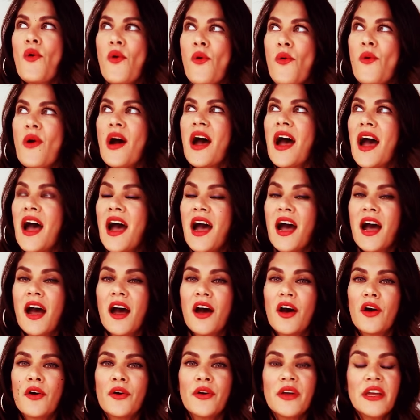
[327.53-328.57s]

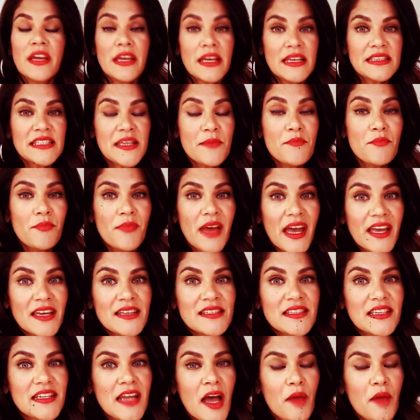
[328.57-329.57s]
Wow. It's amazing